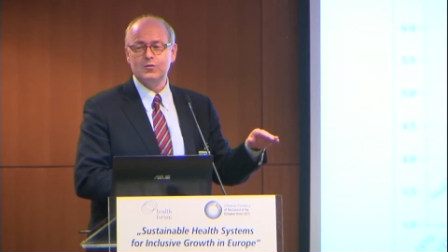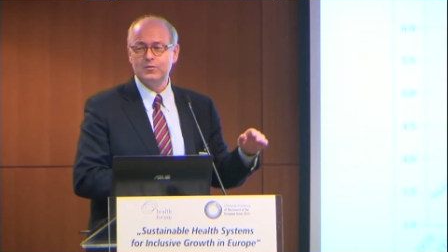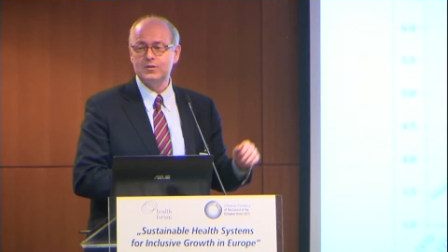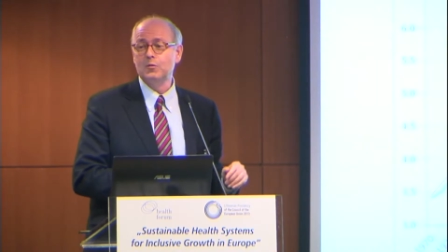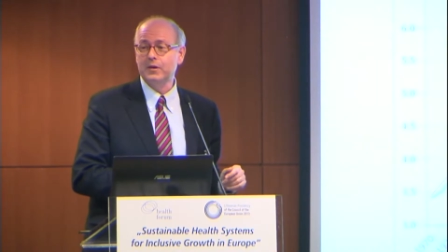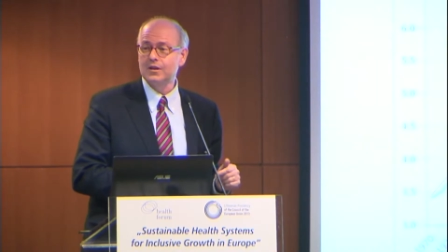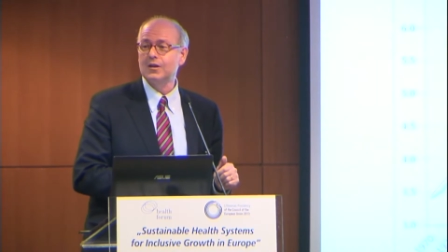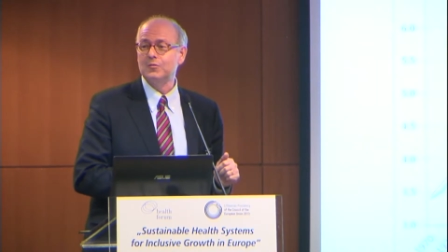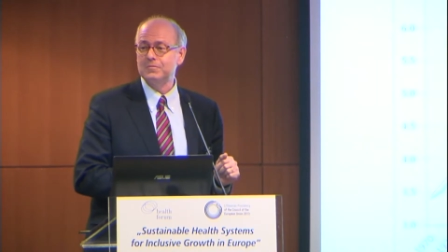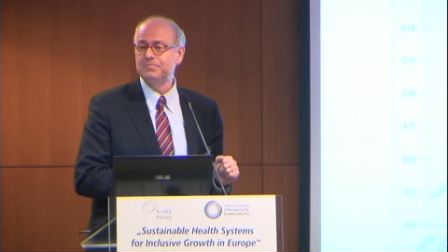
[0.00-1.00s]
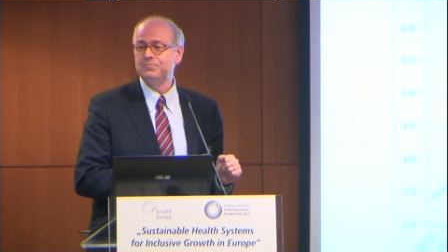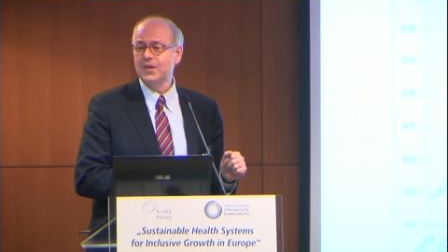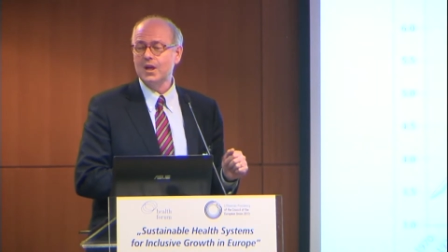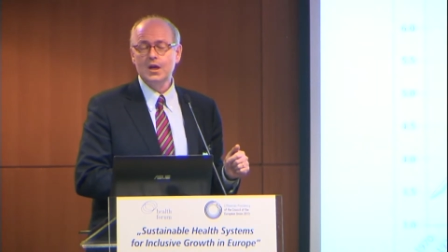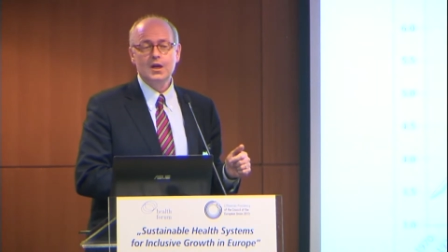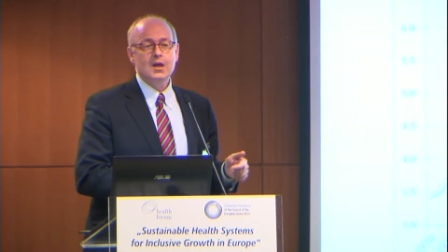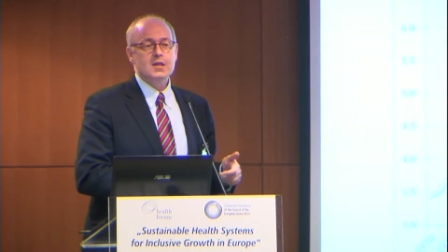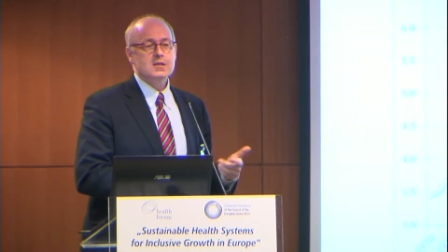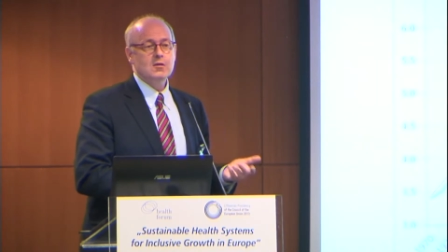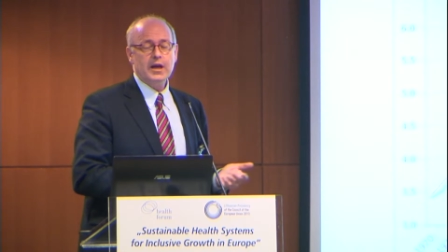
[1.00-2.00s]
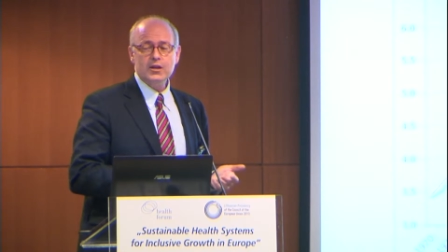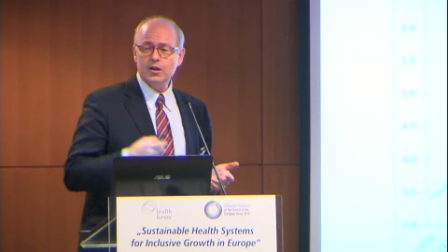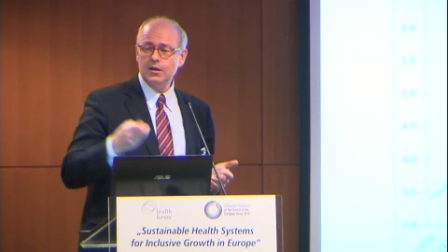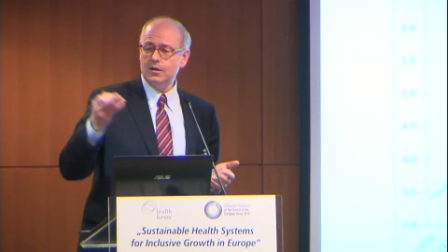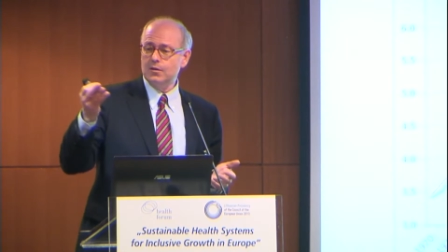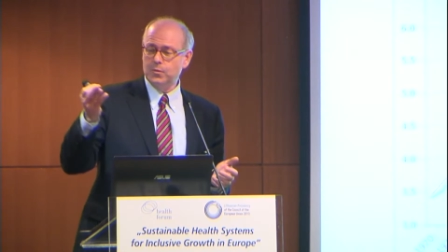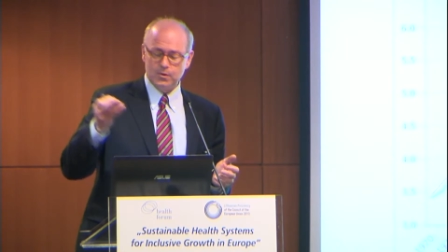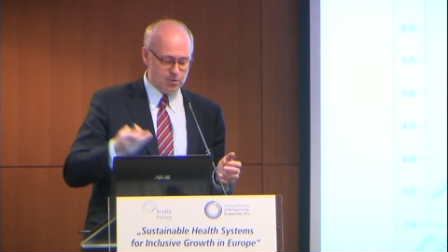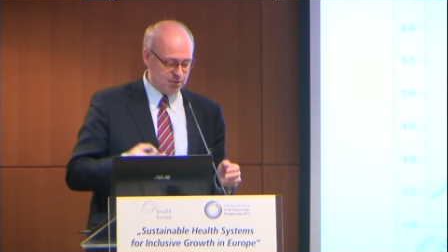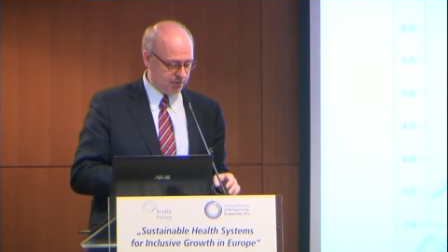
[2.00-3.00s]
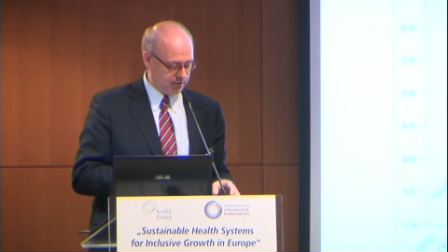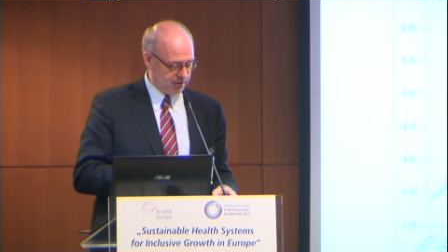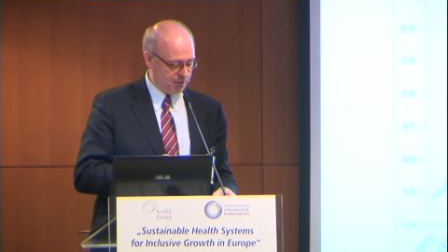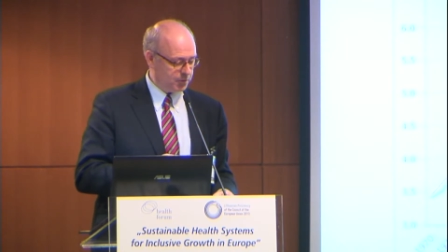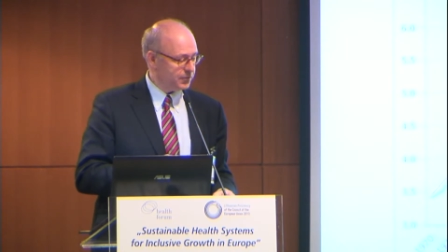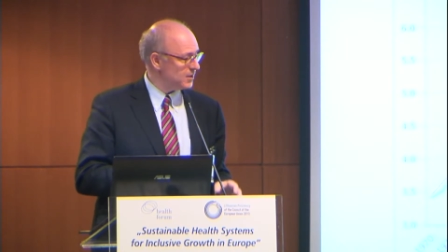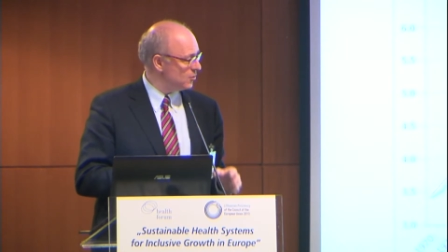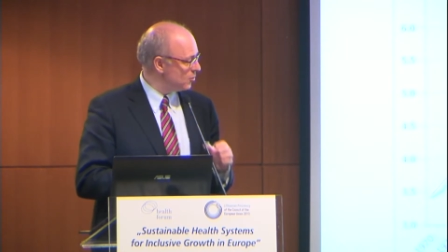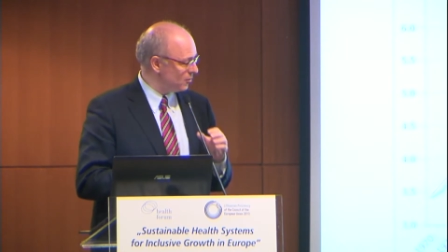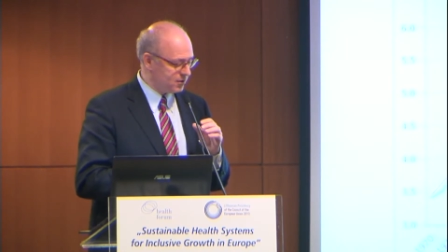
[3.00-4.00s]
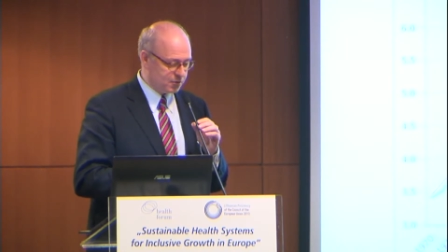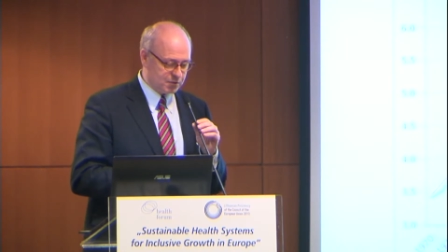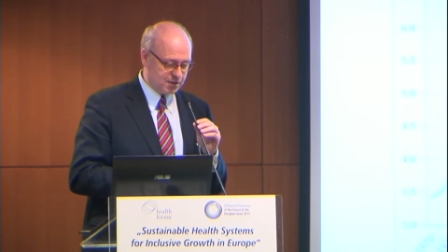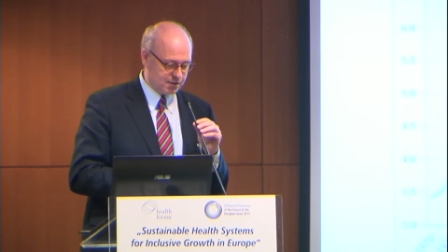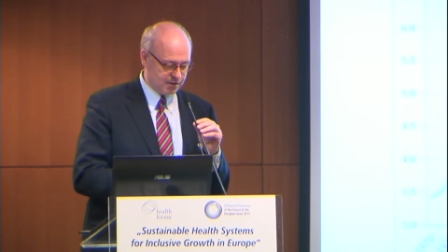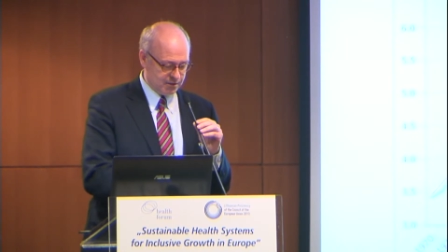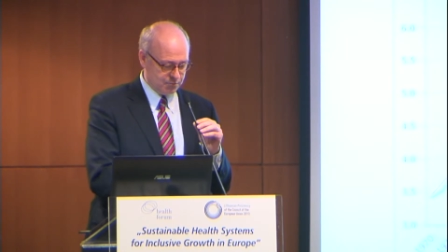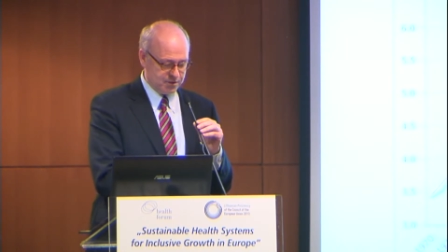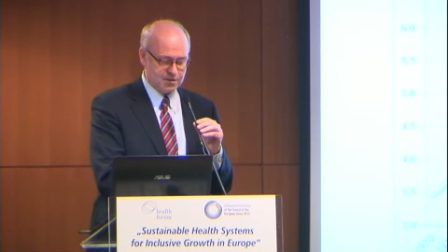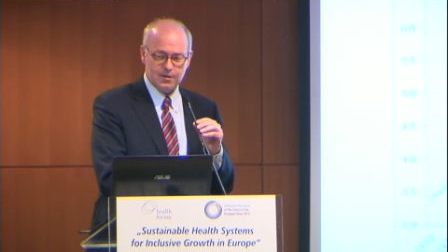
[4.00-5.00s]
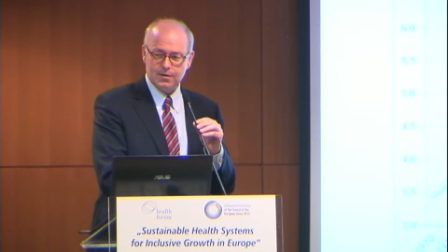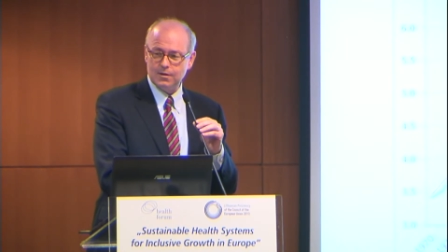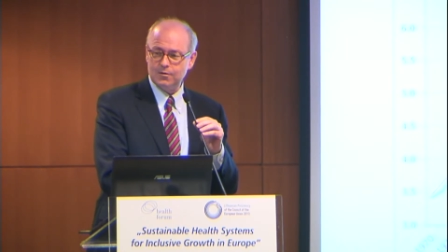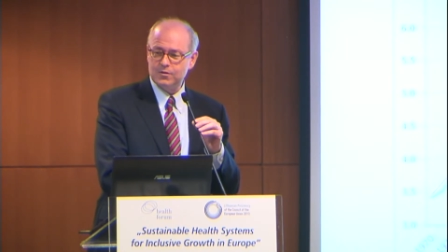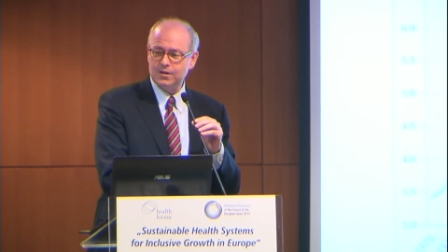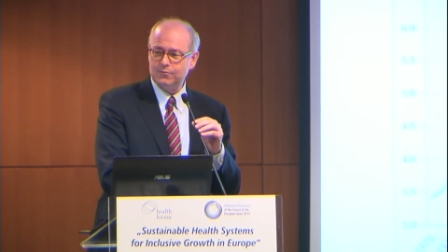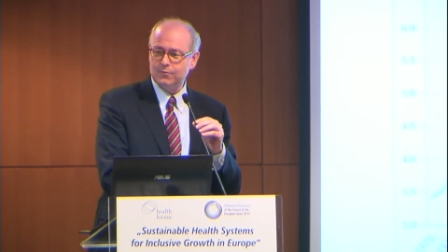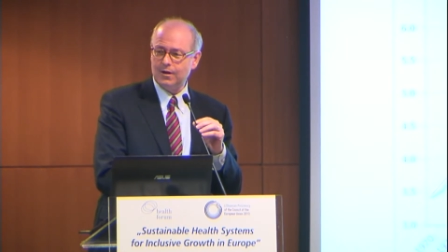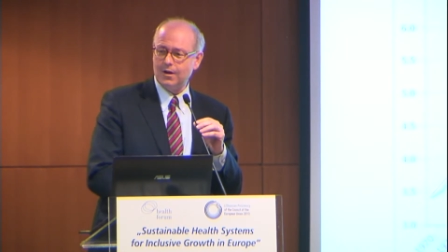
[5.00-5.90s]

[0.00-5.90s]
of slowing down. So actually, Professor Johnson was kind of